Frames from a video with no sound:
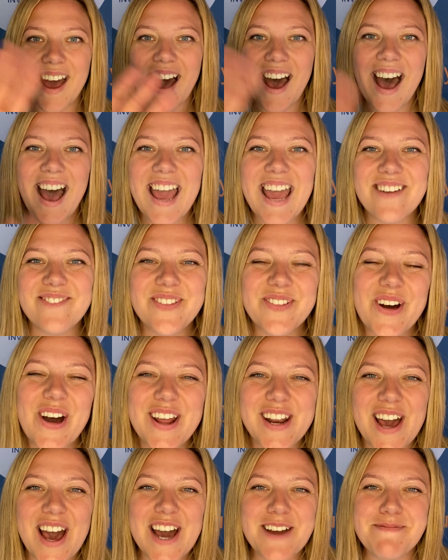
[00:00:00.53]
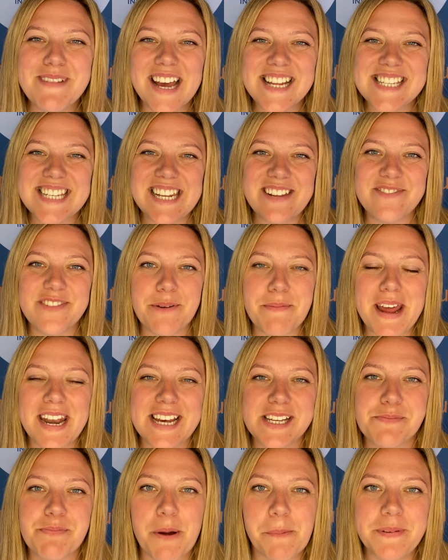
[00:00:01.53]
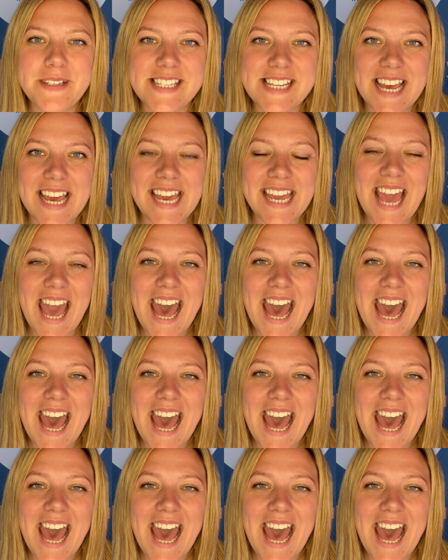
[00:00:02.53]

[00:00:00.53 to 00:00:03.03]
Hi everyone, I'm Natalie from NS Property,